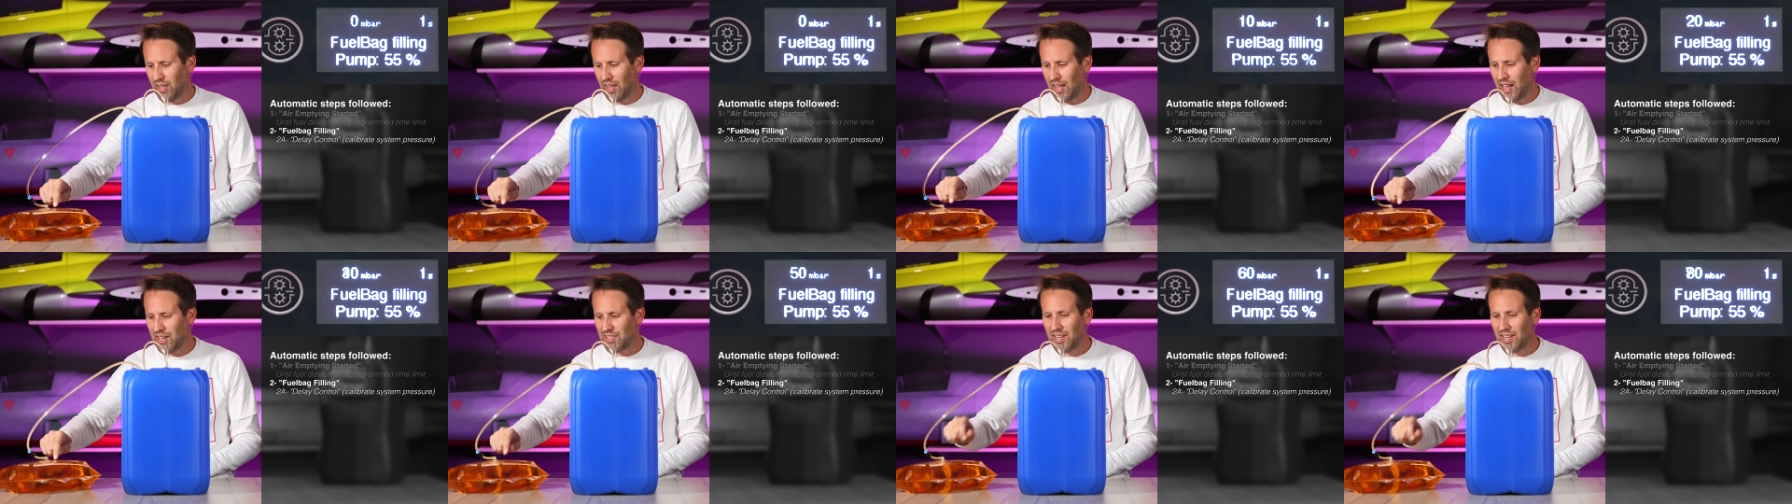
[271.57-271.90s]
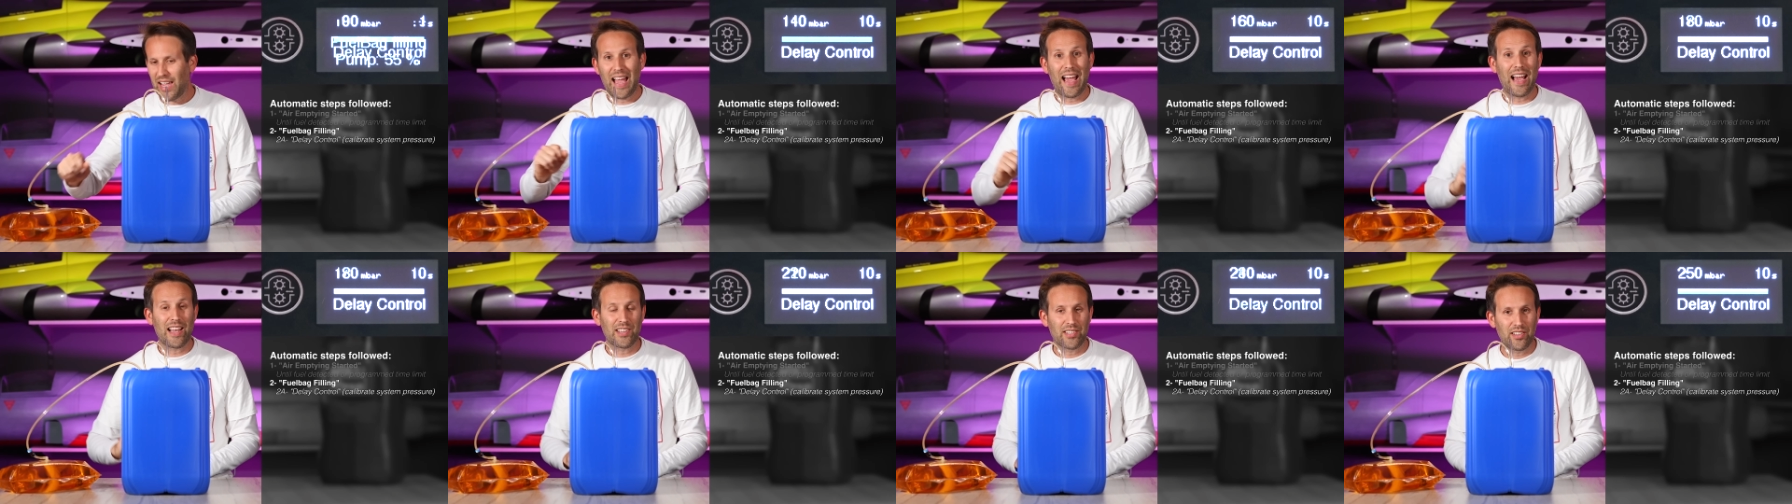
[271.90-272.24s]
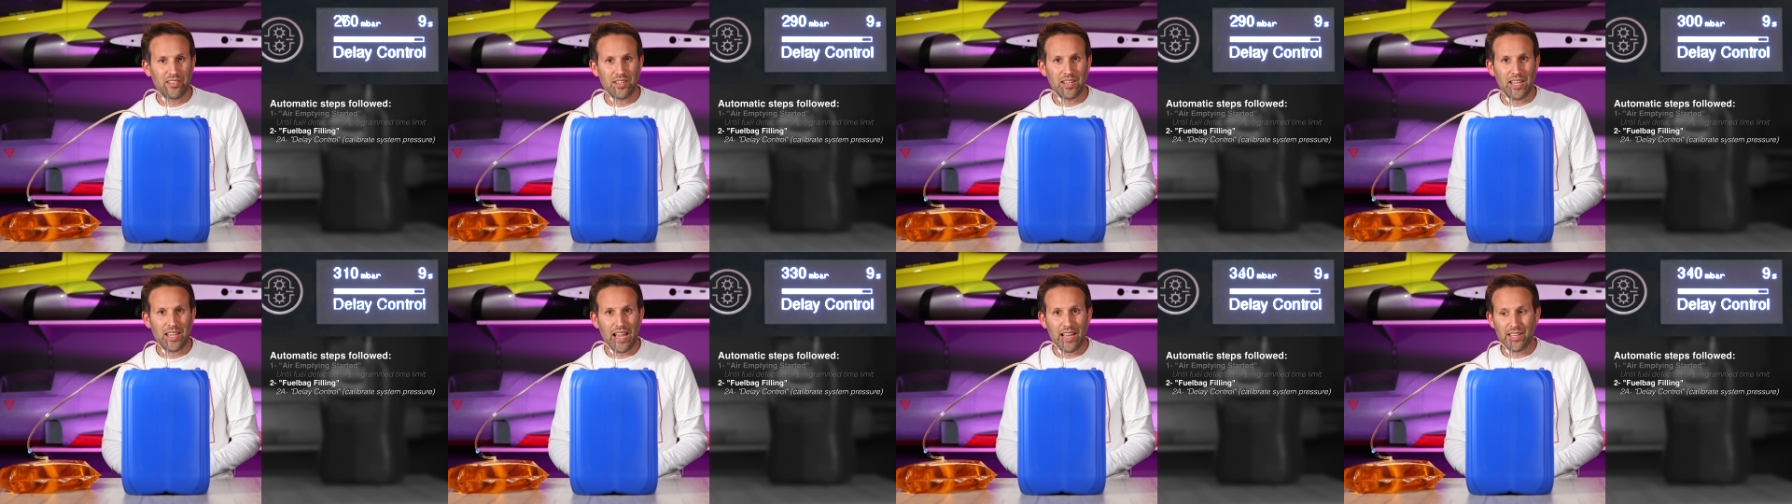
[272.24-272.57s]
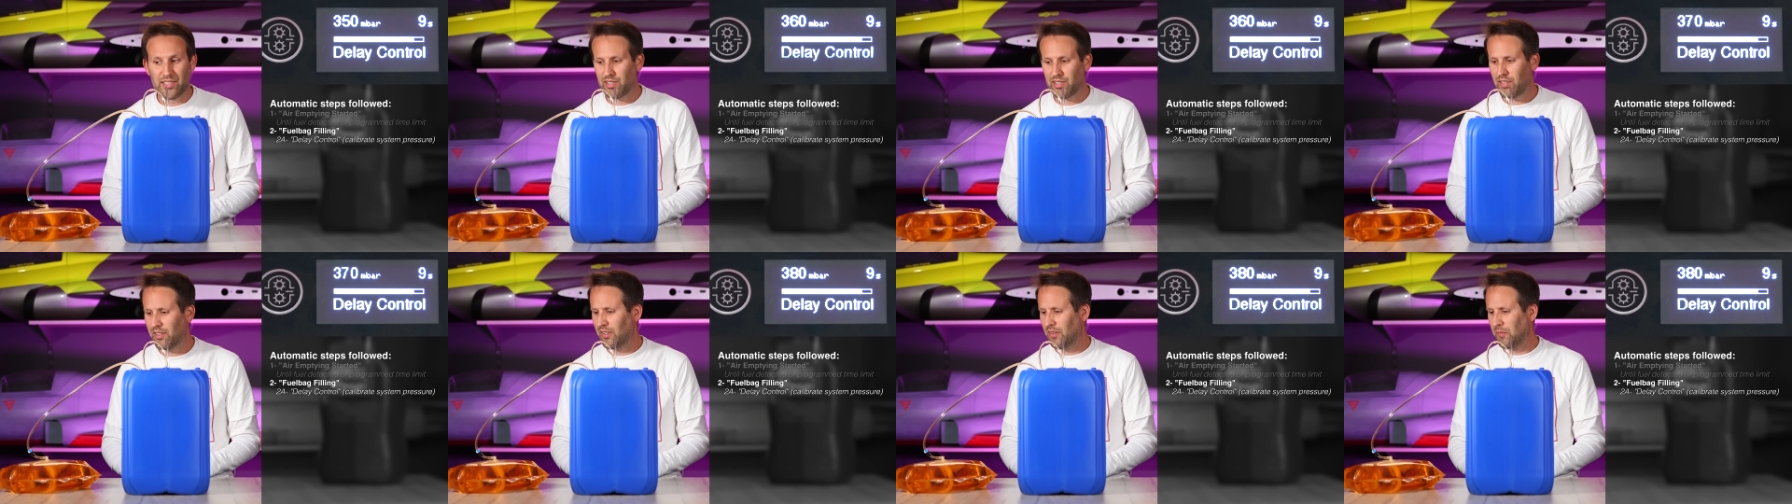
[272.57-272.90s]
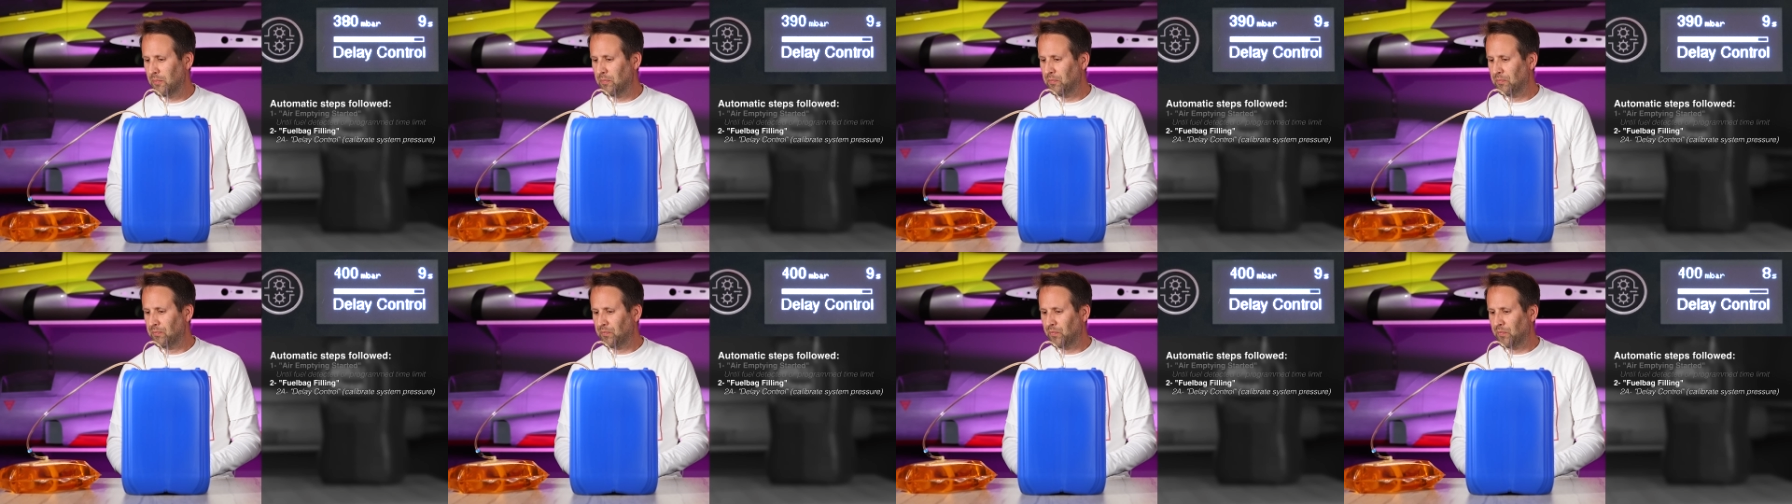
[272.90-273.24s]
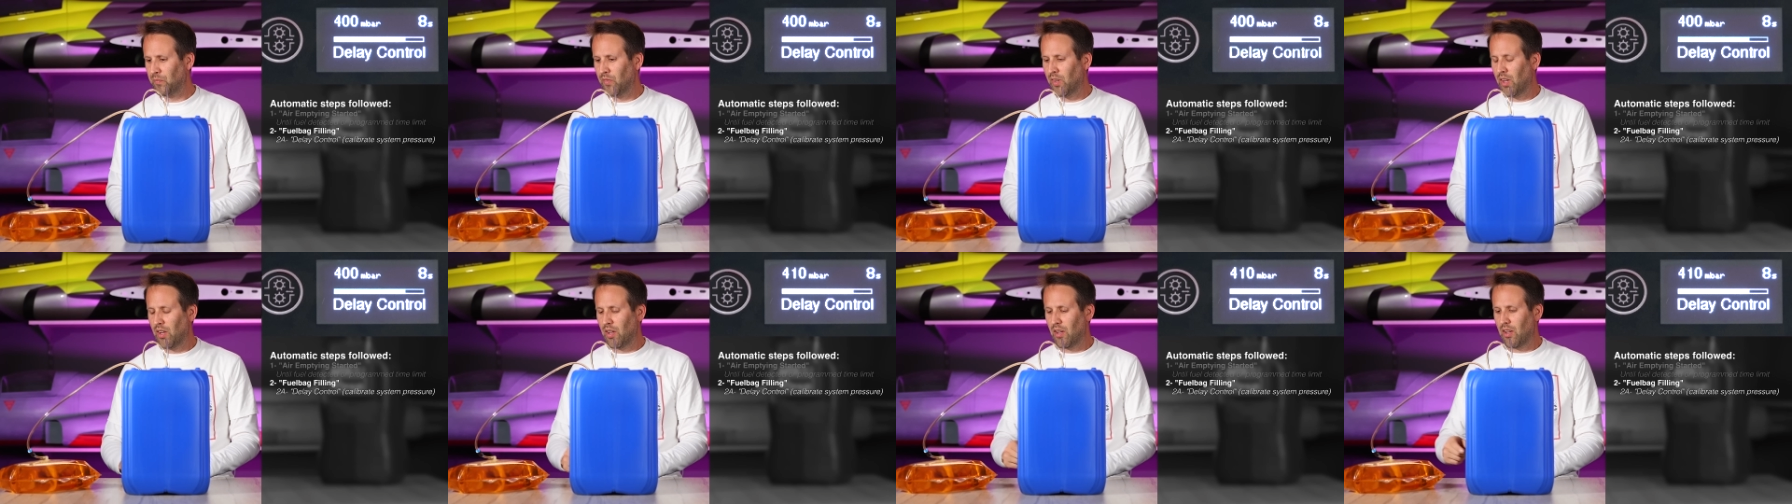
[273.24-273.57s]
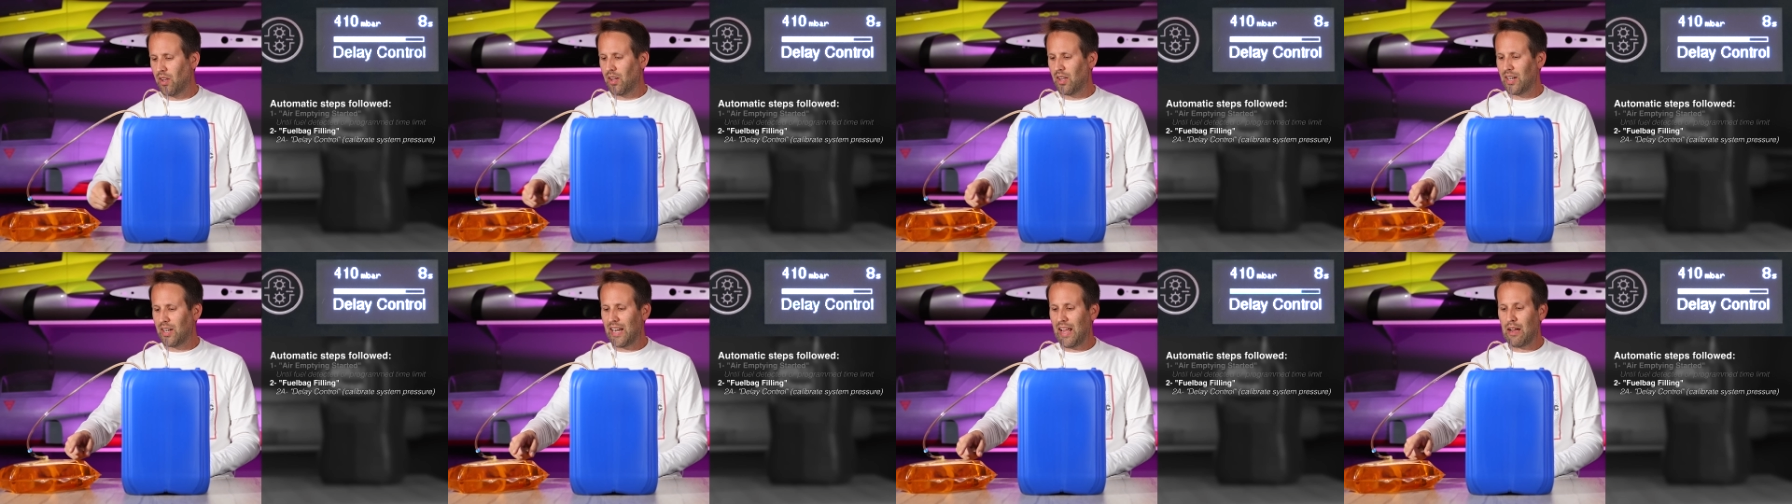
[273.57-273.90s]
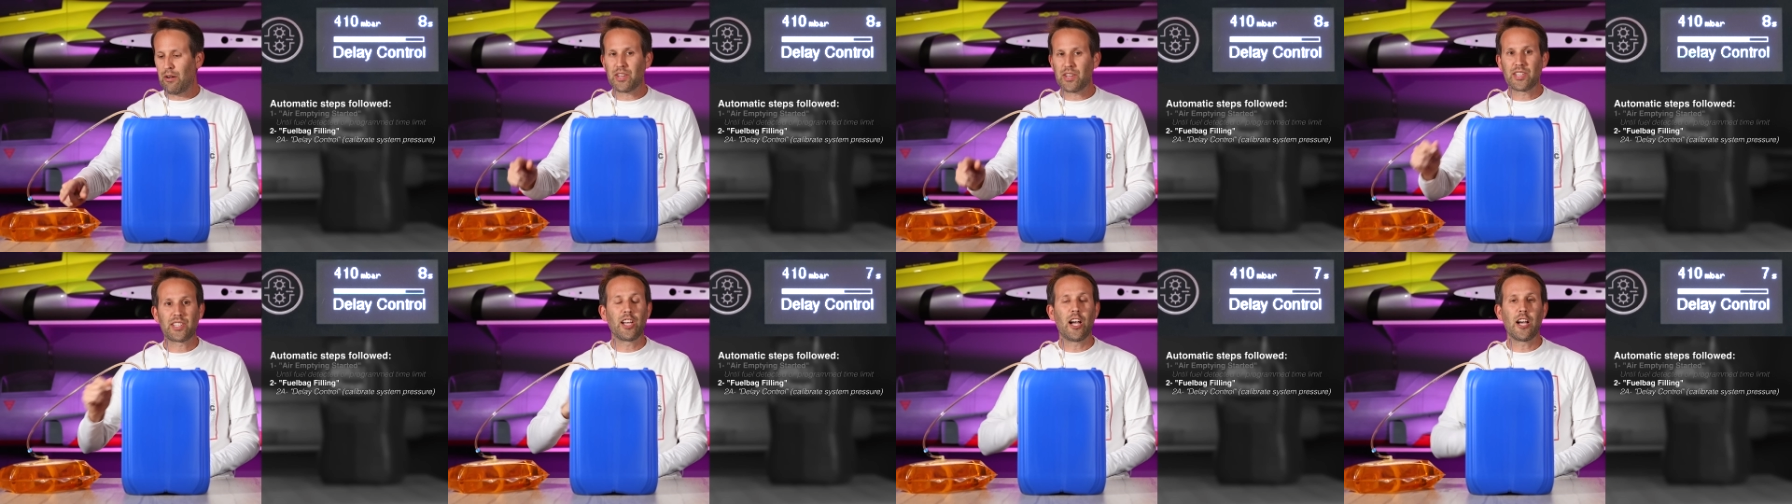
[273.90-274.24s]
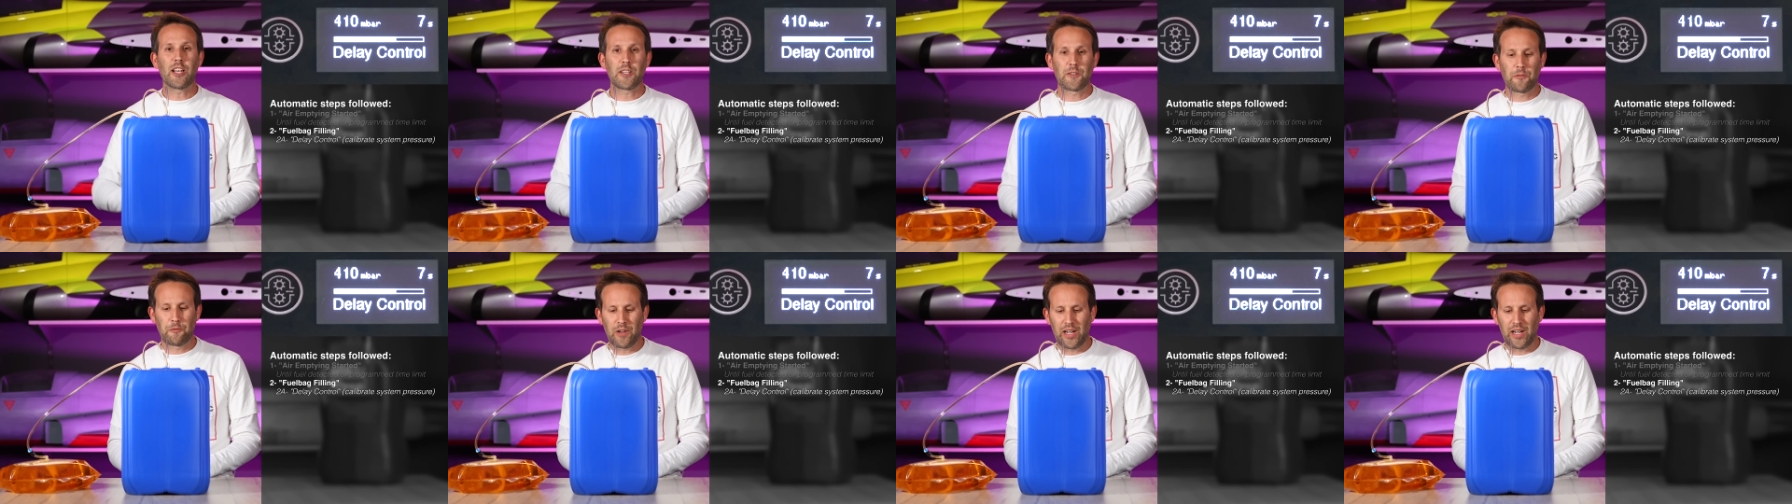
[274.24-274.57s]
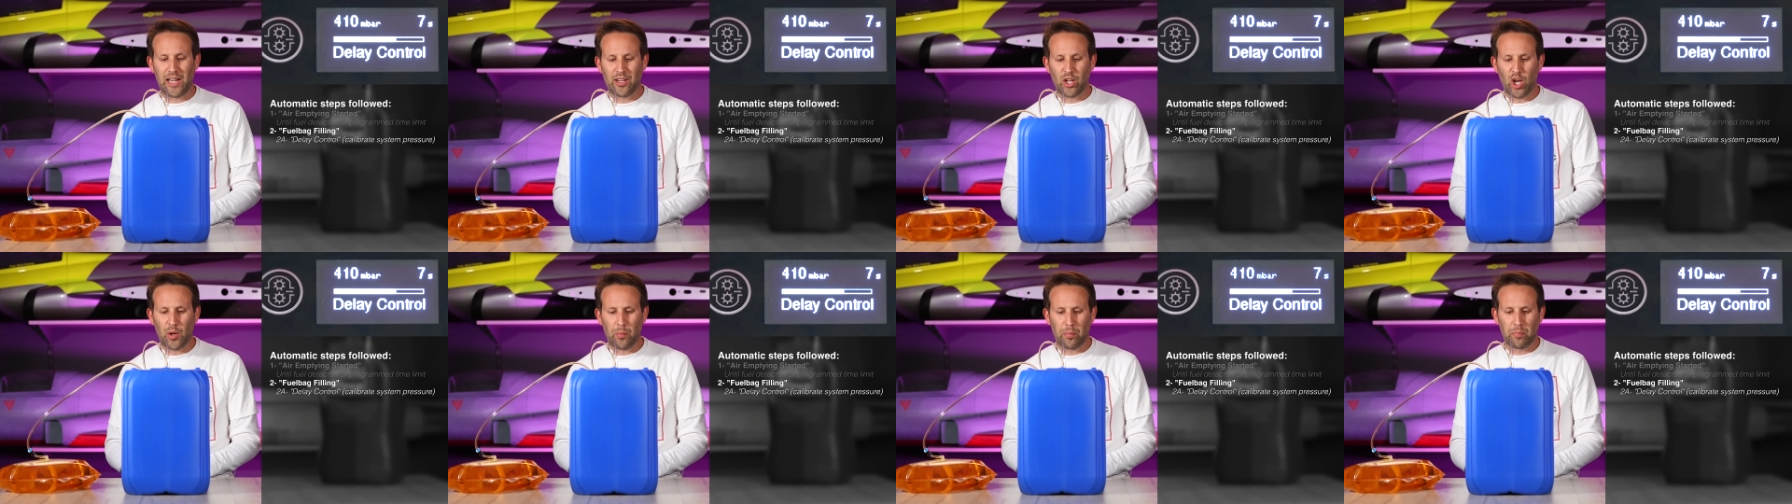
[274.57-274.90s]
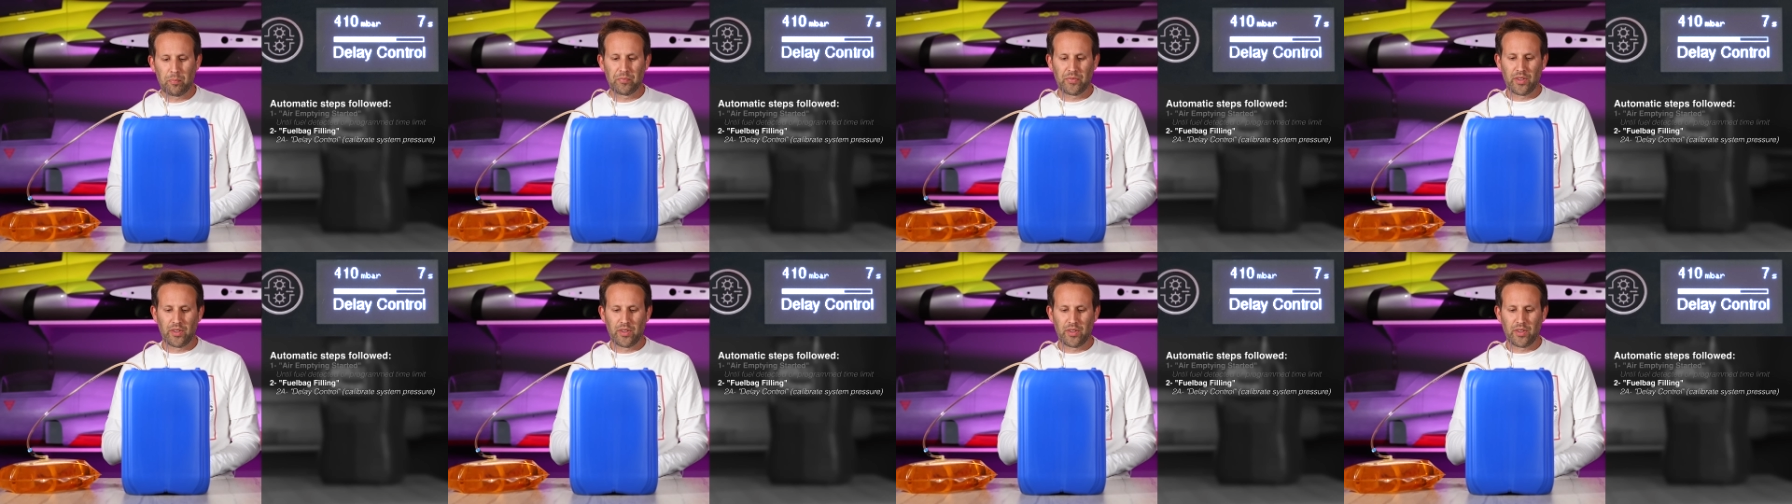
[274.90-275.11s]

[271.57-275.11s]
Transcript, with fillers: as it hasn't yet. Now it starts filling up.